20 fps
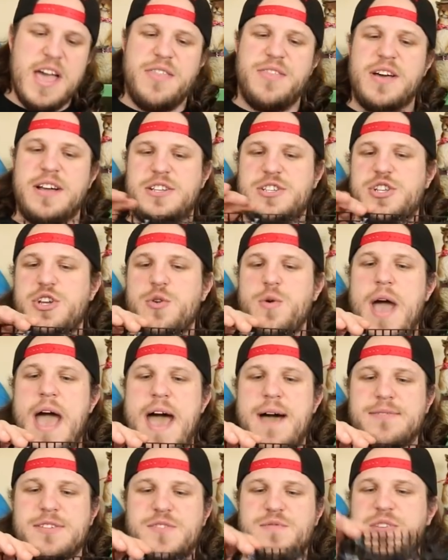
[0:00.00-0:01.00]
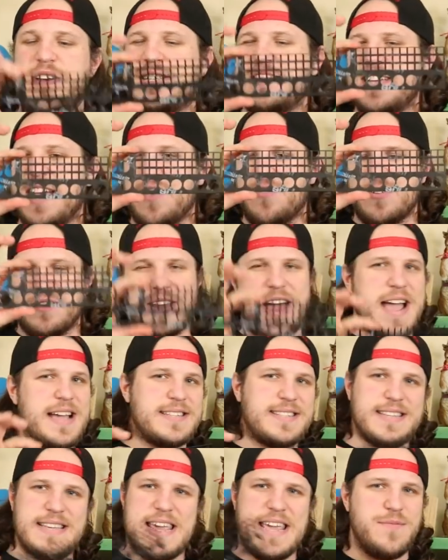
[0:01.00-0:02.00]
The two halves fit together
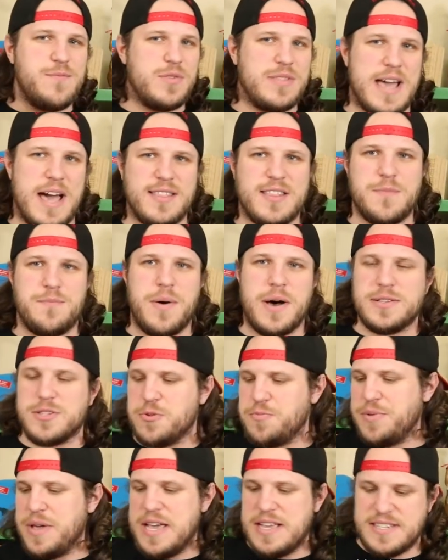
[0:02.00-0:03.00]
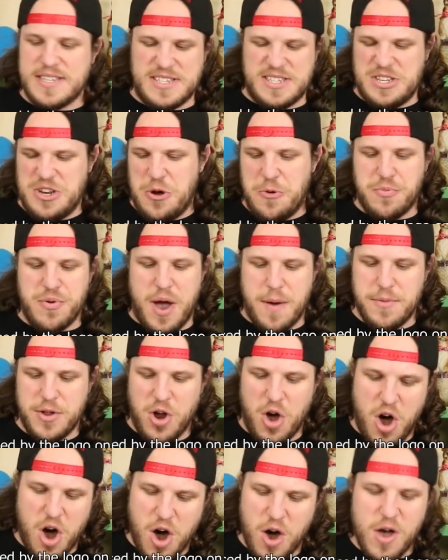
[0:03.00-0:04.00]
nicely, even without the puzzle piece. It's no problem
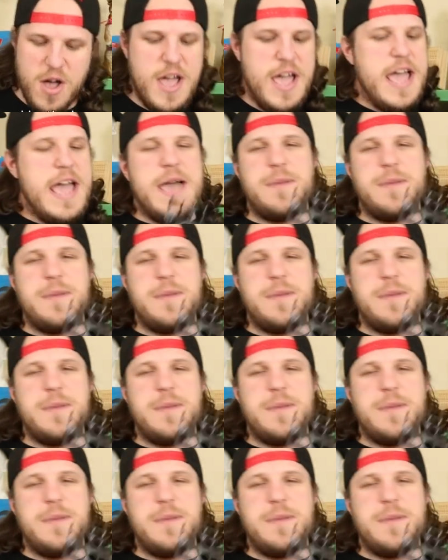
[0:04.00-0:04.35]
at all.